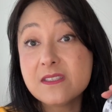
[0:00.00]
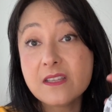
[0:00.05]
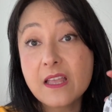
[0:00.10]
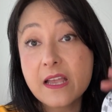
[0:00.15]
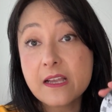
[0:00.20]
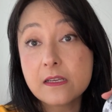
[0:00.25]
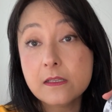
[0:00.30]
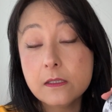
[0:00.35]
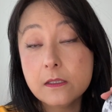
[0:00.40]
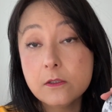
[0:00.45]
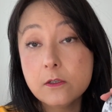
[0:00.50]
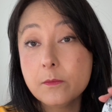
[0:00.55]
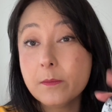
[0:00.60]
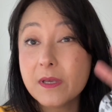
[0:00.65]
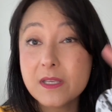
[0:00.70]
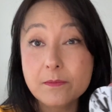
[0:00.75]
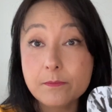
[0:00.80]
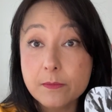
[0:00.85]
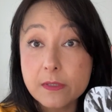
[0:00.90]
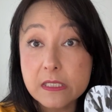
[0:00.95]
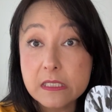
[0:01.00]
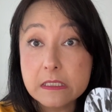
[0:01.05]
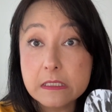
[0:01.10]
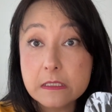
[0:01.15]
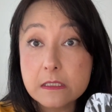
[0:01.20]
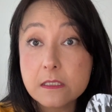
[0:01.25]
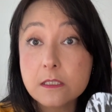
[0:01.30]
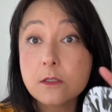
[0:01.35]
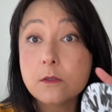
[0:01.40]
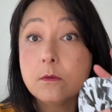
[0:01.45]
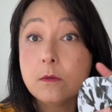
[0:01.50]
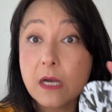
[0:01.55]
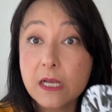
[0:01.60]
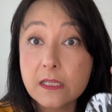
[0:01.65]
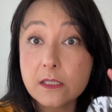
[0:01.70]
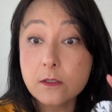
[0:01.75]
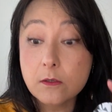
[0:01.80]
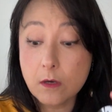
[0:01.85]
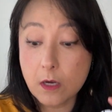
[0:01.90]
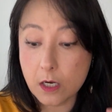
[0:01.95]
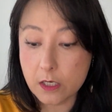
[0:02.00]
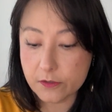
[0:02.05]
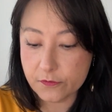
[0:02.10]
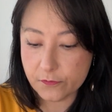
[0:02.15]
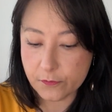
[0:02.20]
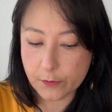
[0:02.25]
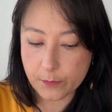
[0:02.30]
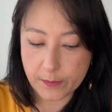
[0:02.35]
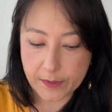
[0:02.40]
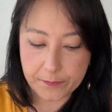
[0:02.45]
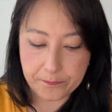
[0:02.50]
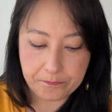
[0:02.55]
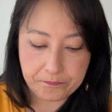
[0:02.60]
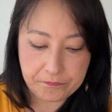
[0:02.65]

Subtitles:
deck a little bit, but it's still a little hard for me.